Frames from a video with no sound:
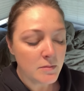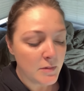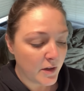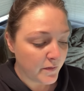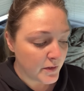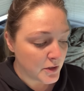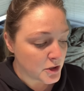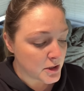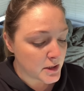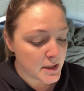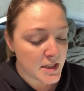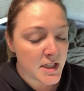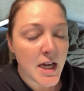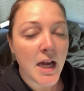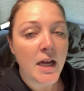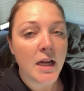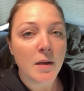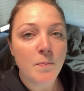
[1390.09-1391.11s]
Officially
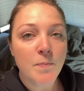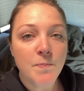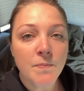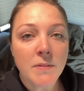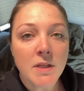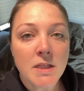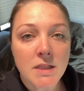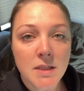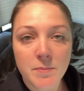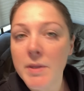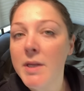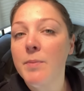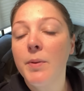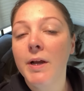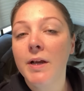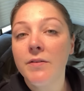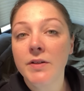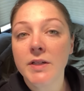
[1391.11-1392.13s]
time to make
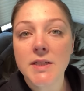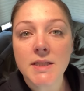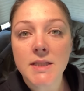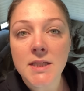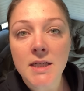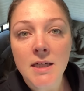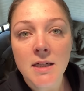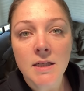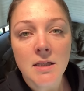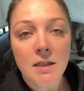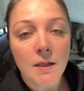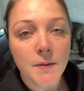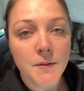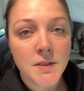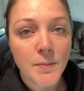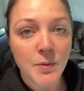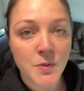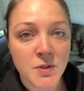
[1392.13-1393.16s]
breakfast. I
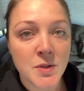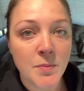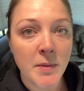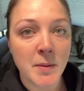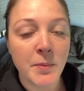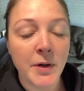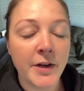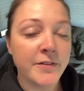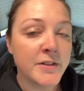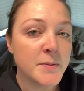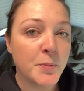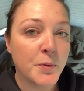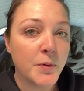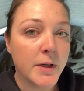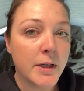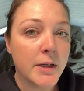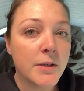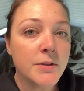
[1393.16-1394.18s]
was supposed to make breakfast
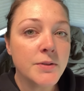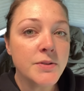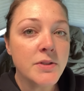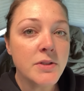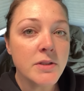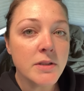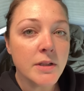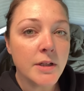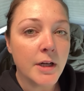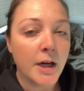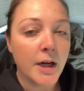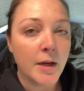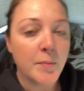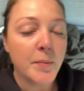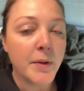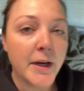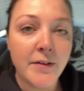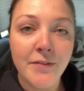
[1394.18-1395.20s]
burritos,
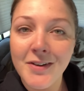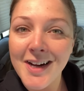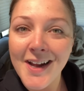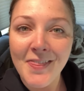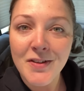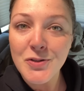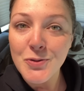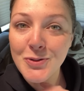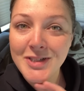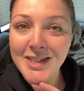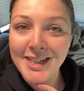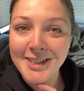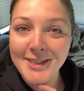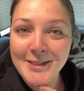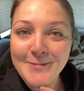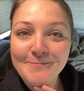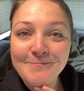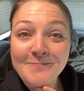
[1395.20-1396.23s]
um, but I forgot the
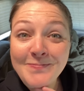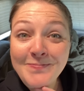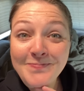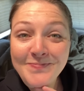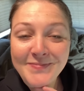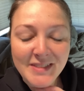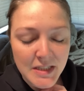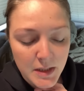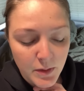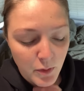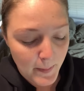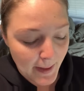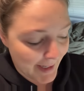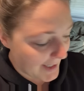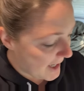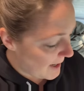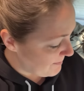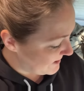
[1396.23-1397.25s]
tortillas. So we're
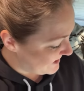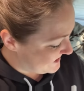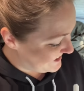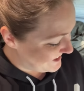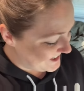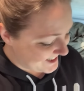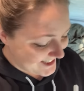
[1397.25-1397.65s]
making omelets.